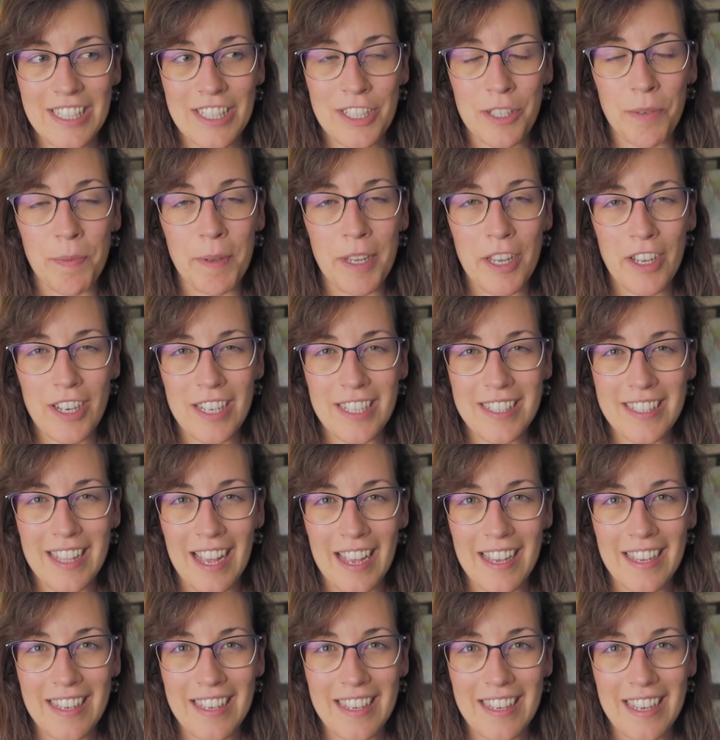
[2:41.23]
to be honest,
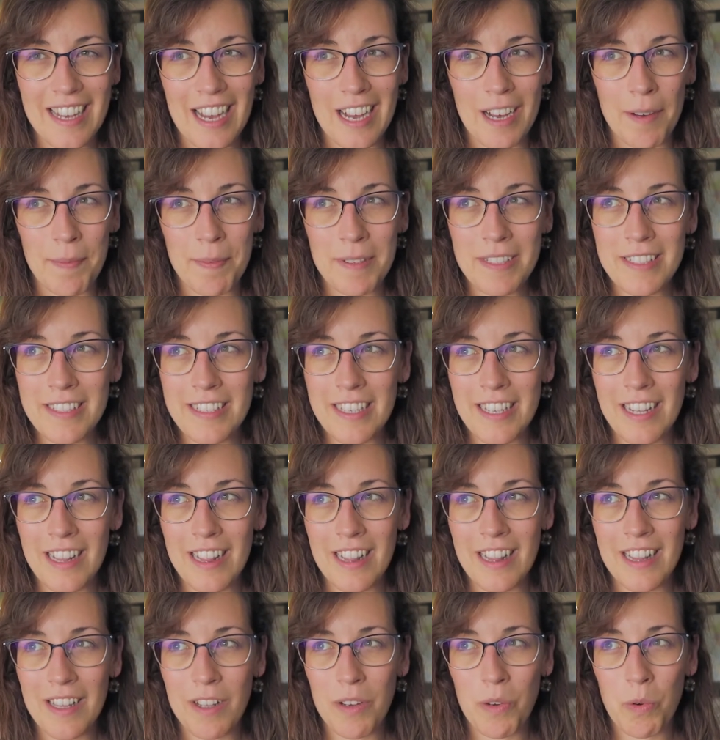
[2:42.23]
I up
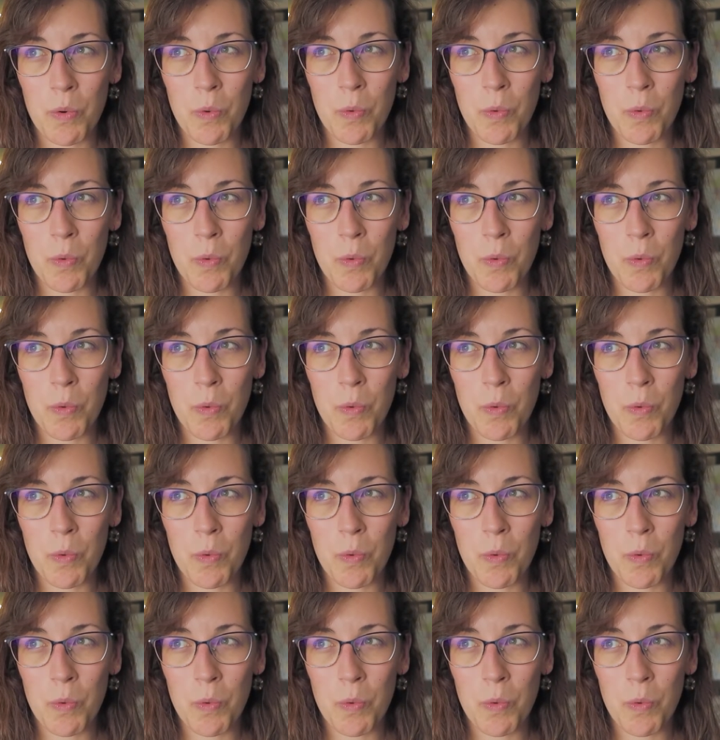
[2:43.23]
until